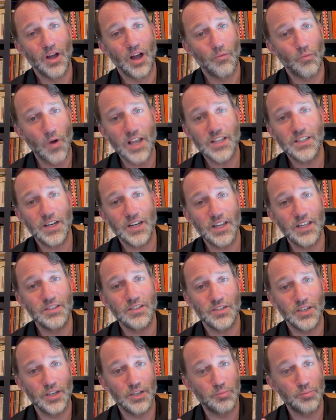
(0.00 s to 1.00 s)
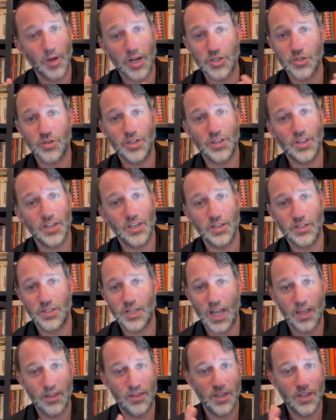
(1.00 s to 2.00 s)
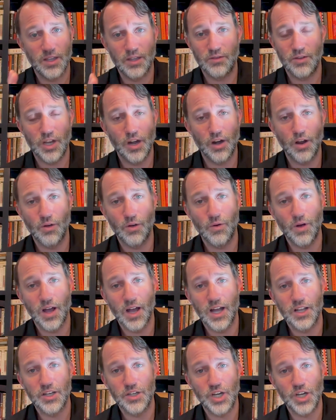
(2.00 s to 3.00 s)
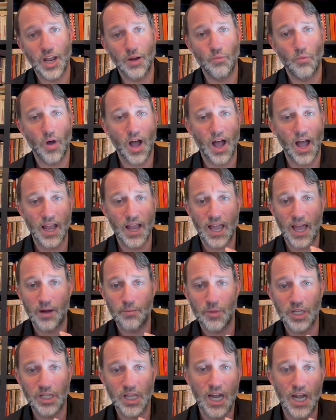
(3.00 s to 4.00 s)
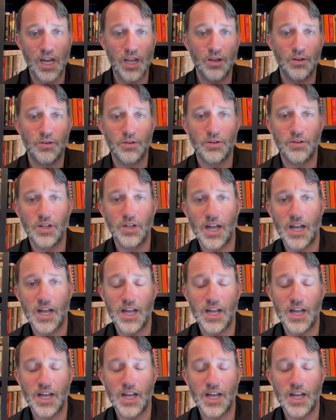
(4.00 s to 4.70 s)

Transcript: Residents, especially the Gen Y kind of millennial,